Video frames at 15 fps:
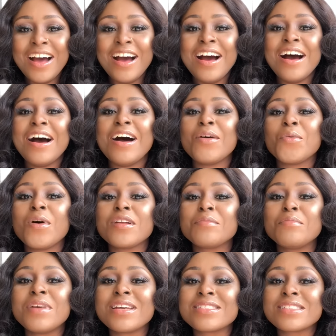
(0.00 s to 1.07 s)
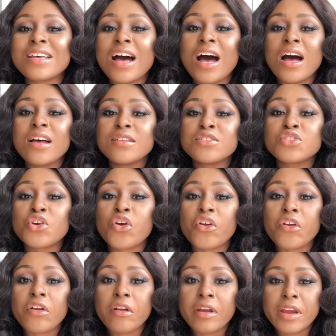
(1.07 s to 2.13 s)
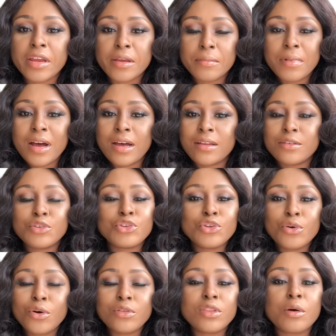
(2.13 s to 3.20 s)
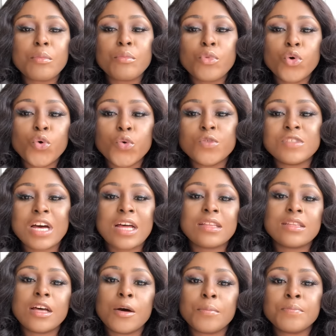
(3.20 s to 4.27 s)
And what makes her scream, and you know the moves and